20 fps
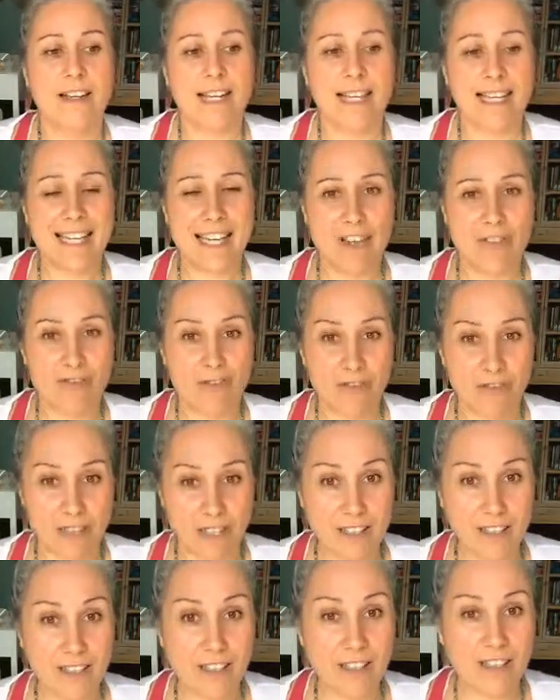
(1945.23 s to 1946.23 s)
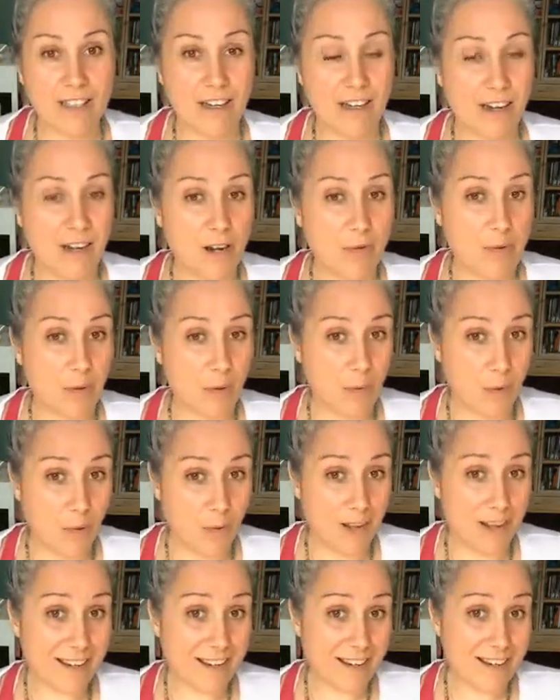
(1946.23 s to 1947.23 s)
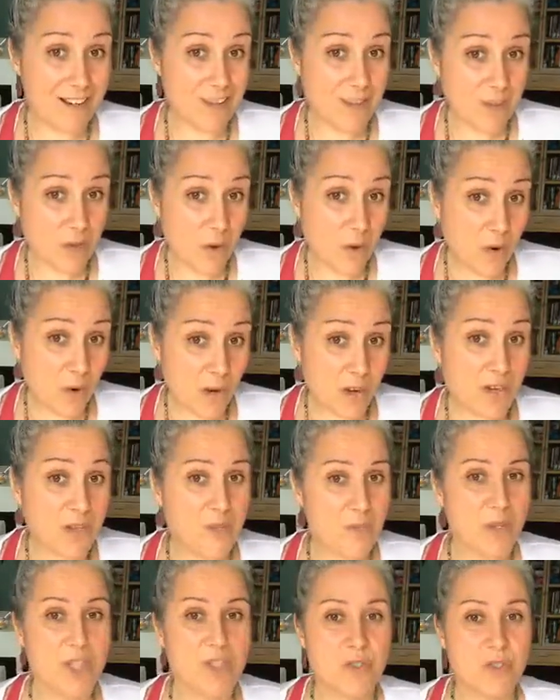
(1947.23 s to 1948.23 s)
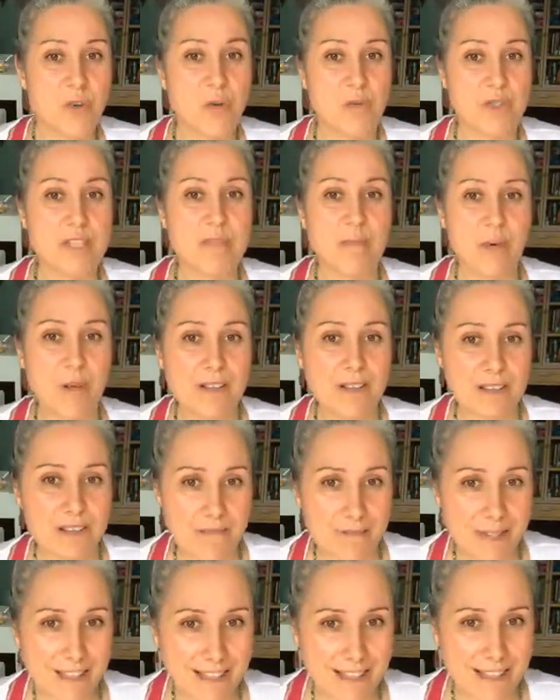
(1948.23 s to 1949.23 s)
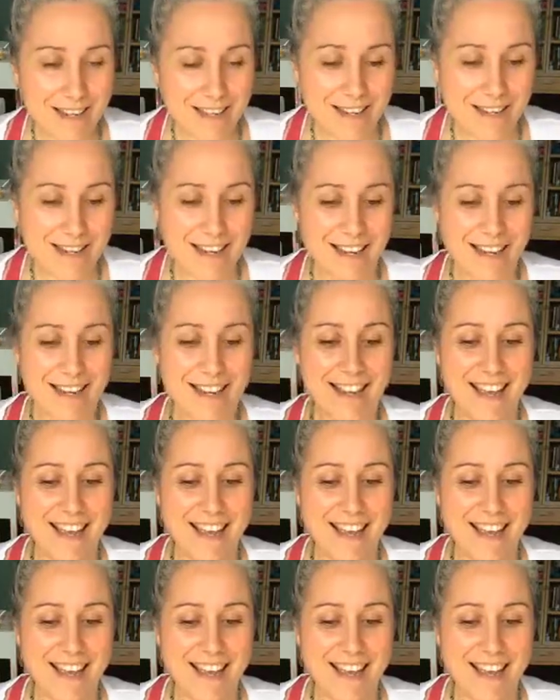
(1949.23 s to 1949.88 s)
get really clear about what is yours, what is your responsibility,